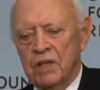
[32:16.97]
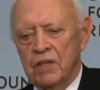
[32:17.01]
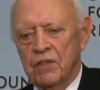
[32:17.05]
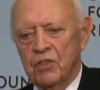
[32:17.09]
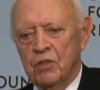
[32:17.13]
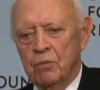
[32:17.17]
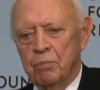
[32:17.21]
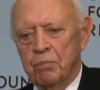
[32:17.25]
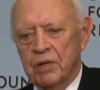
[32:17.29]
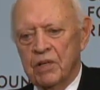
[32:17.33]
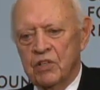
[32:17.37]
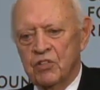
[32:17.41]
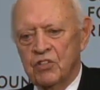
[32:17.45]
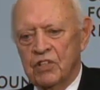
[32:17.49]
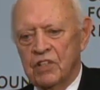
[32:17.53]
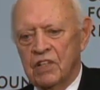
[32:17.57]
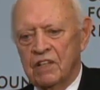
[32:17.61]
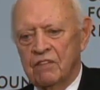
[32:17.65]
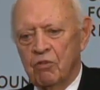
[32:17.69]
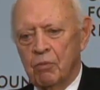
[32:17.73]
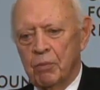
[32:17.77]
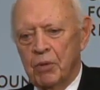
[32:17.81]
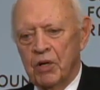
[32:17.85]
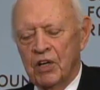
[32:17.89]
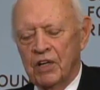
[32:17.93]
Smith, the
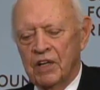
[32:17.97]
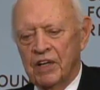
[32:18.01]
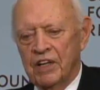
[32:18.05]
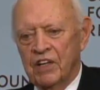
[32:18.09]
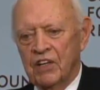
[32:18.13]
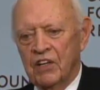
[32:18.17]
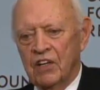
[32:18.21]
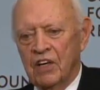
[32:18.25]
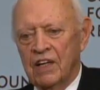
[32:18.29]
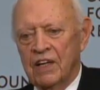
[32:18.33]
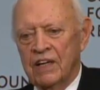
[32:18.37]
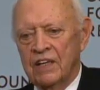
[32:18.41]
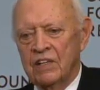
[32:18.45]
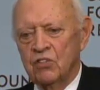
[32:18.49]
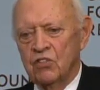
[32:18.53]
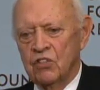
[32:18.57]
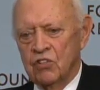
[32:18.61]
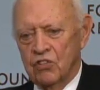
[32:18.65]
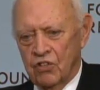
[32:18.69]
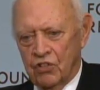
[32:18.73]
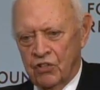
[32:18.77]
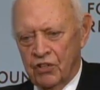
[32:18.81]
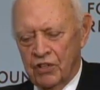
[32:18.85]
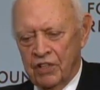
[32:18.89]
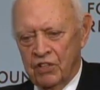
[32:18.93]
president of American
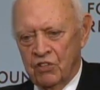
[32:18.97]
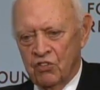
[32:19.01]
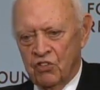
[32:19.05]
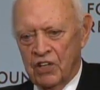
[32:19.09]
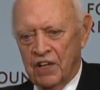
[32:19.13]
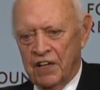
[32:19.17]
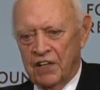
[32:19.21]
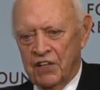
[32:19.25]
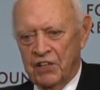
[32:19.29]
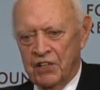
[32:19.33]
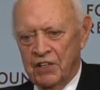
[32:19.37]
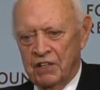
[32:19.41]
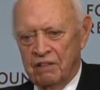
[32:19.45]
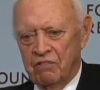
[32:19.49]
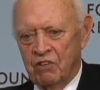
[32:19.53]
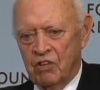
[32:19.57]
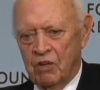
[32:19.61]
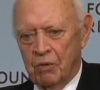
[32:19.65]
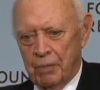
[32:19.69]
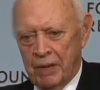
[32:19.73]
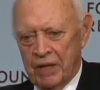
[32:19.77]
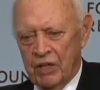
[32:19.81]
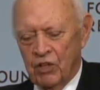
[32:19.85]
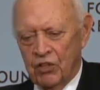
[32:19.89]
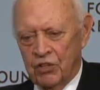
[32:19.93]
Airlines, is a good
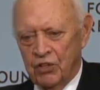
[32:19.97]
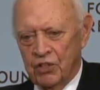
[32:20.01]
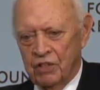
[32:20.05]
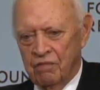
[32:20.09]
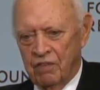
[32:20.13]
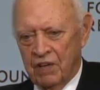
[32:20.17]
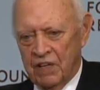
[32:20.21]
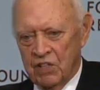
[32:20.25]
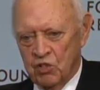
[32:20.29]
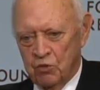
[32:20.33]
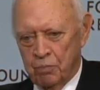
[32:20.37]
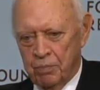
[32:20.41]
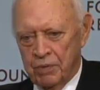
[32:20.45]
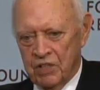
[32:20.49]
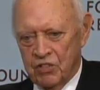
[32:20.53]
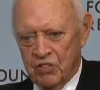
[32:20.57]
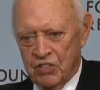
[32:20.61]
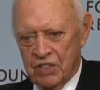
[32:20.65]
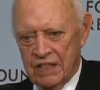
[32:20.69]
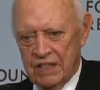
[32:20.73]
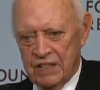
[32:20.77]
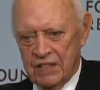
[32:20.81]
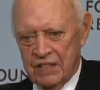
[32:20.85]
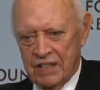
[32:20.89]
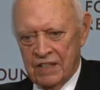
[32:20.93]
executive and would make a good vice
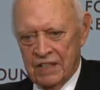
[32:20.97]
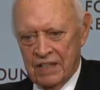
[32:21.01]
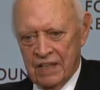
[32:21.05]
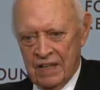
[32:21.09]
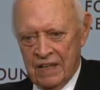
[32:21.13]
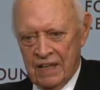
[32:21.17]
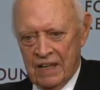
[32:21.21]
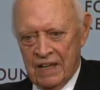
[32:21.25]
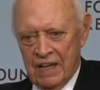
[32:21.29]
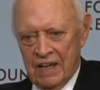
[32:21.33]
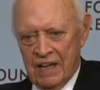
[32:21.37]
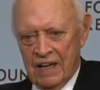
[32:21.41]
president.